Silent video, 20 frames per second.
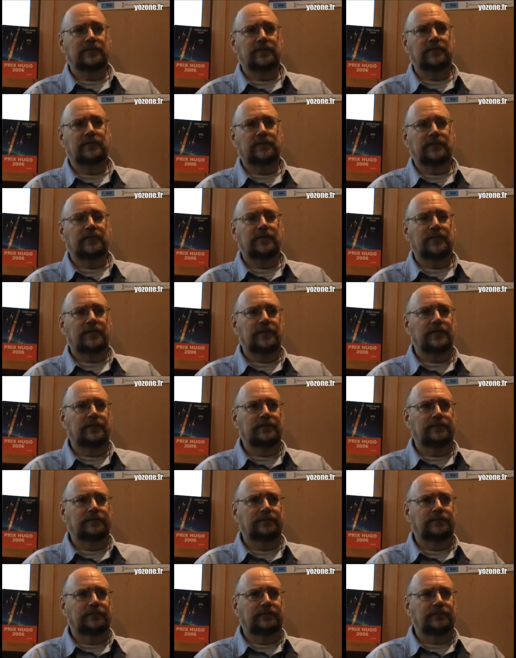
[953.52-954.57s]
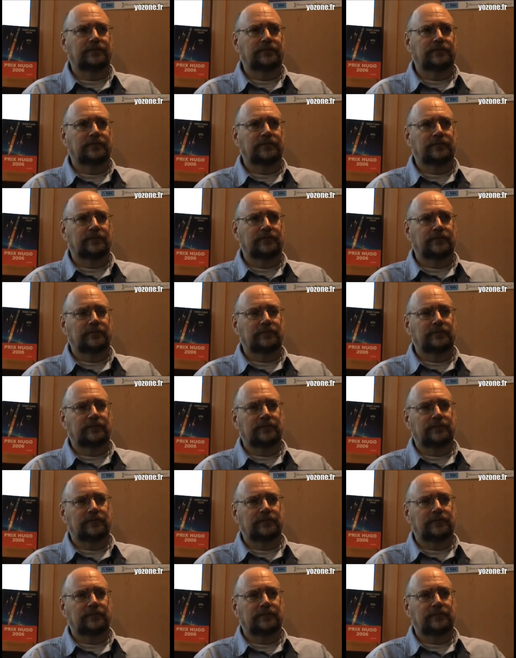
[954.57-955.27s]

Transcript: (no one is talking)